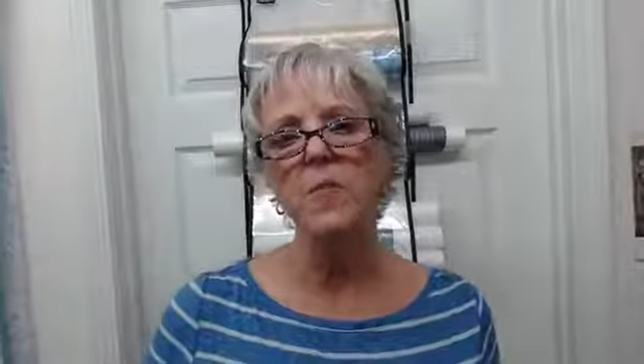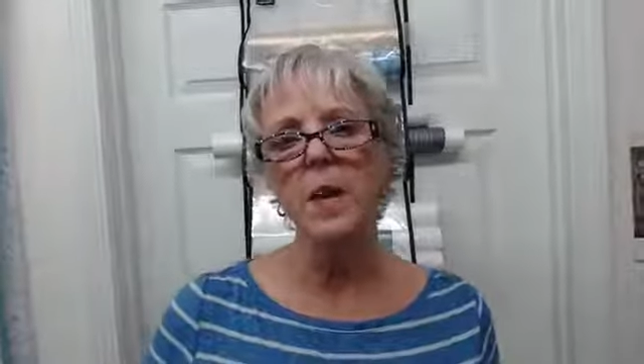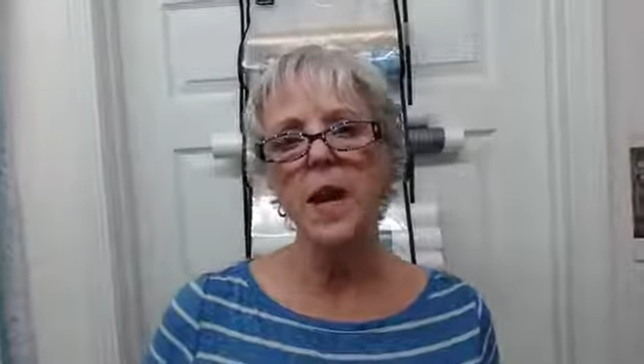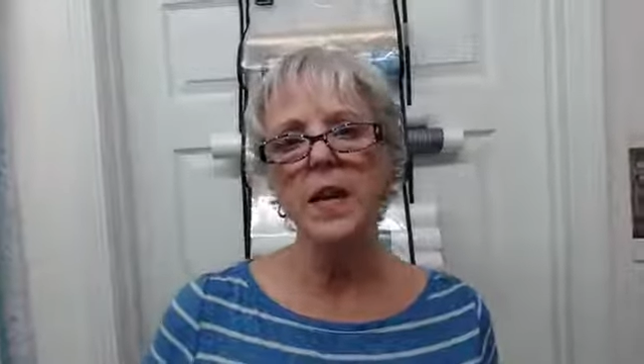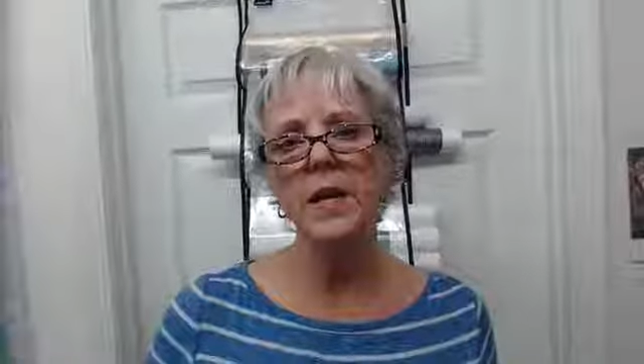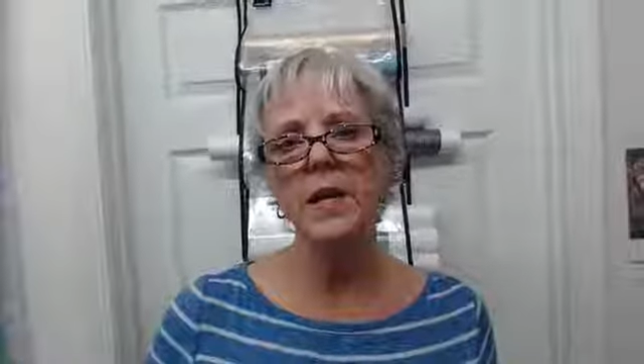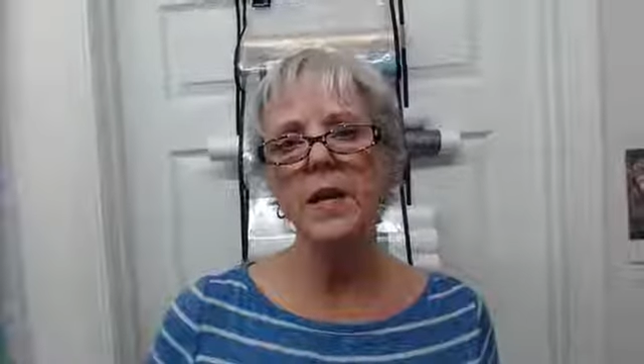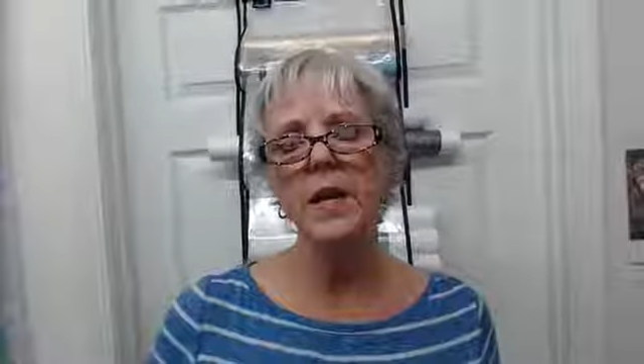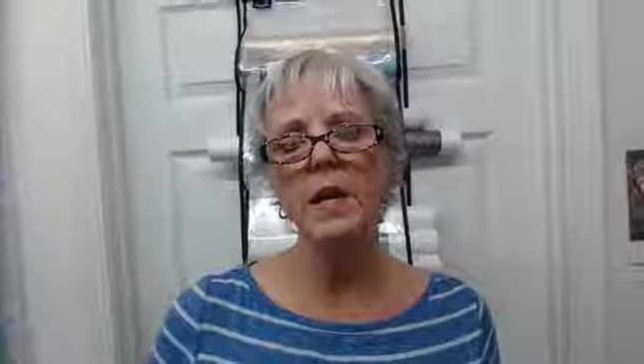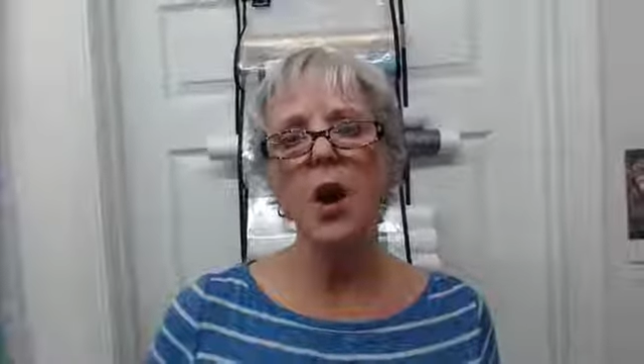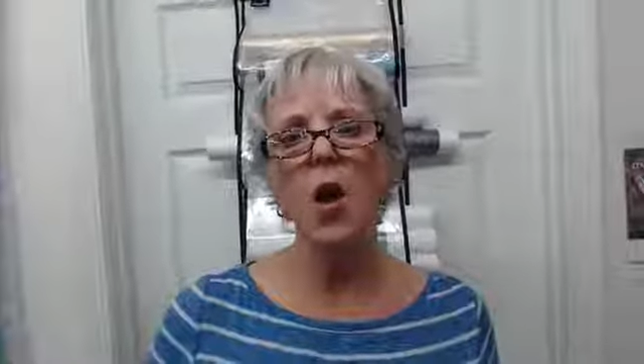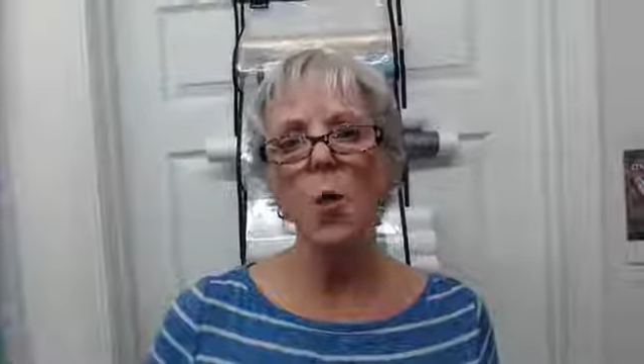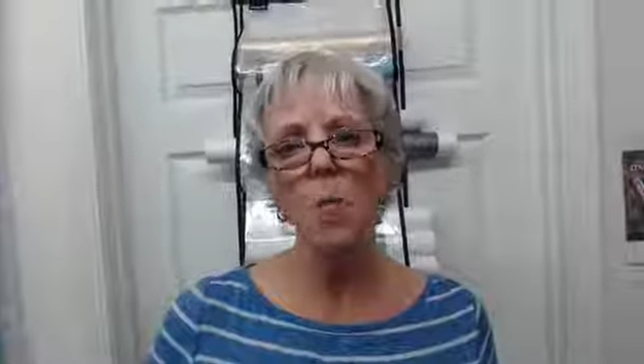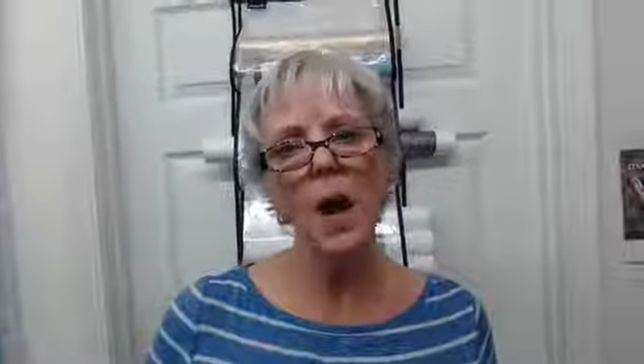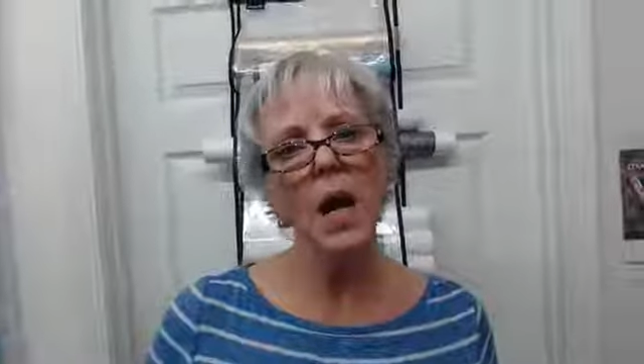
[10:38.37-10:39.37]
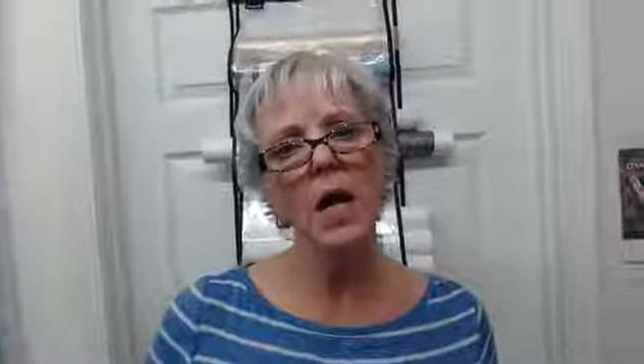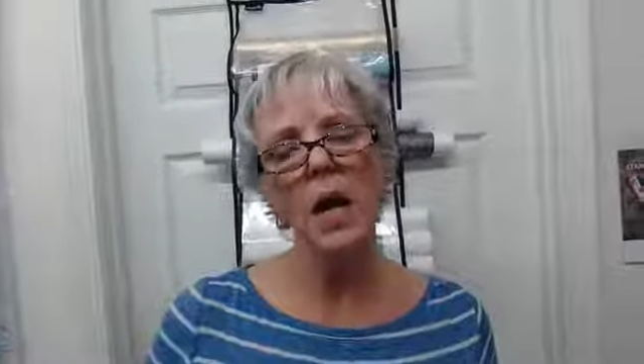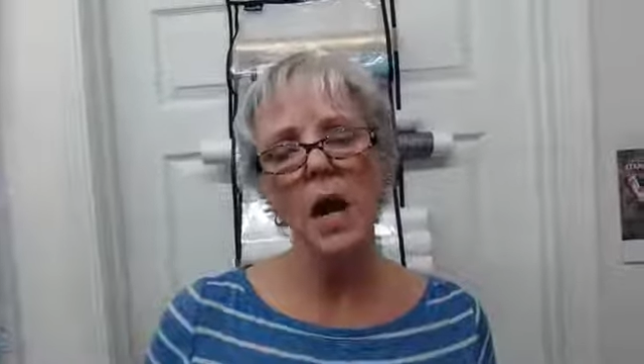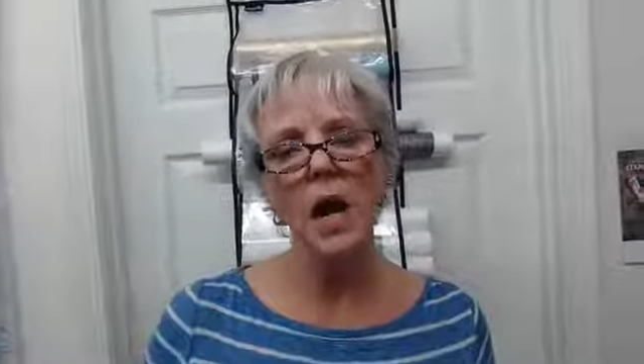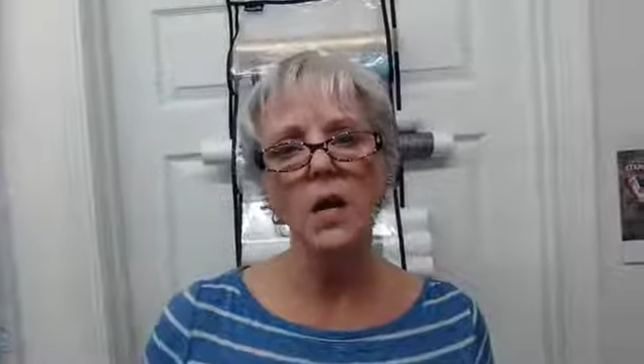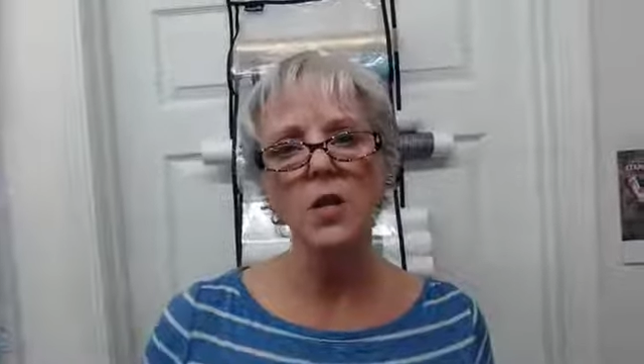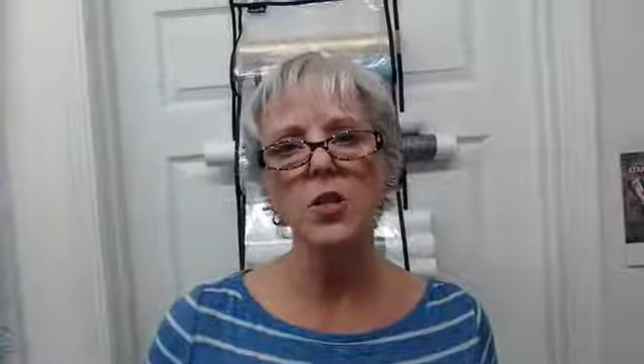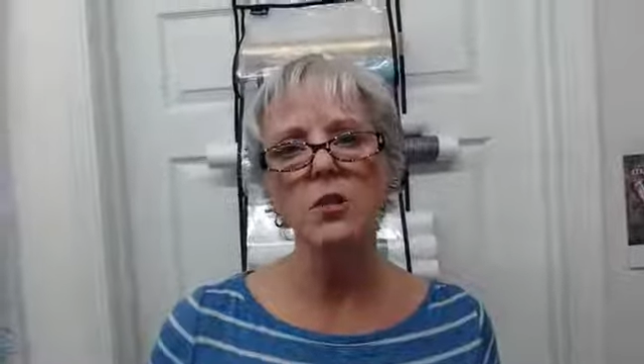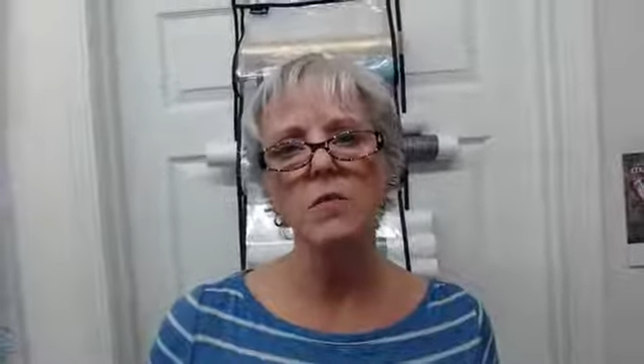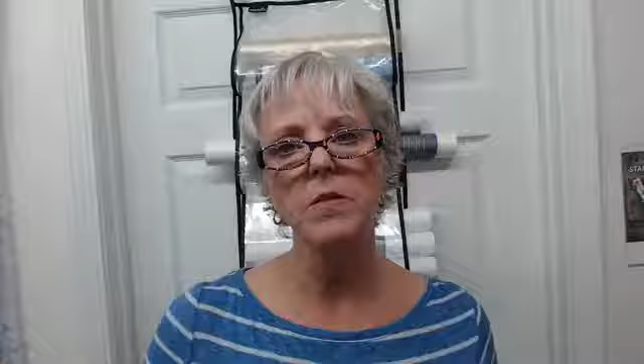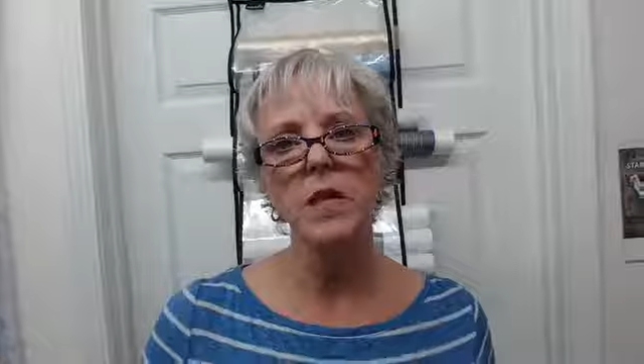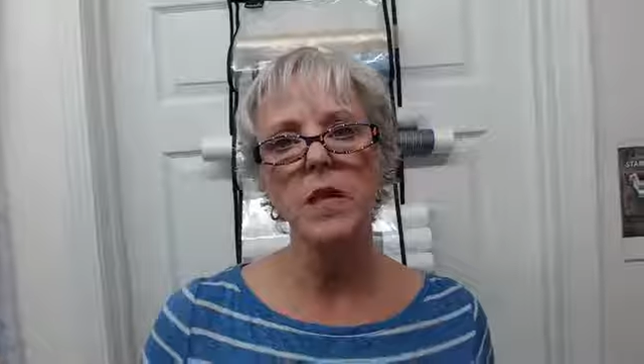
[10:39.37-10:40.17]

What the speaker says: made in it, oh my gosh,